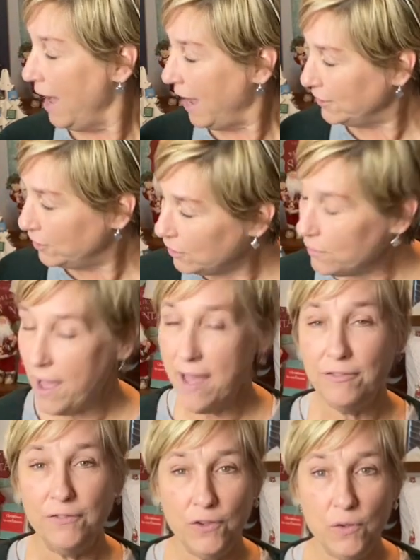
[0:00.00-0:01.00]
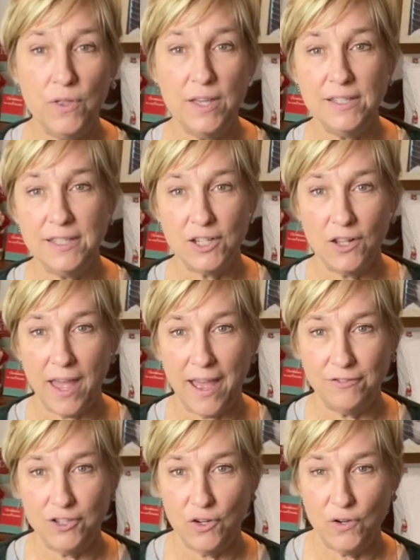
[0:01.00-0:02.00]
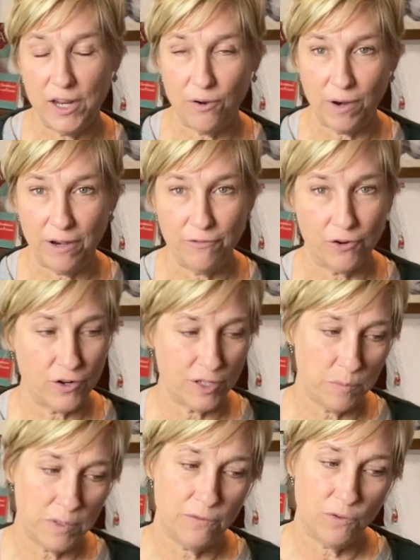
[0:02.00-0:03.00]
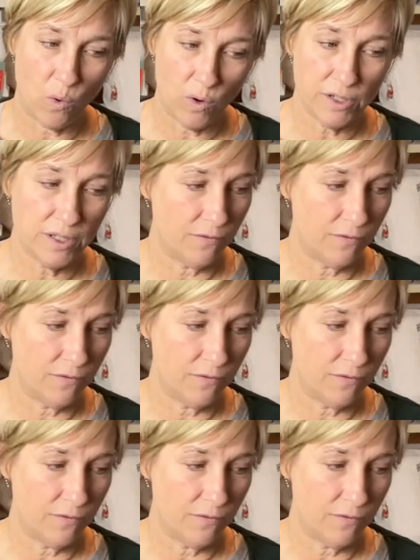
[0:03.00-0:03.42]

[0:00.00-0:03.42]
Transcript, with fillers: I do have a few things still I have to do to get ready for Christmas, of course.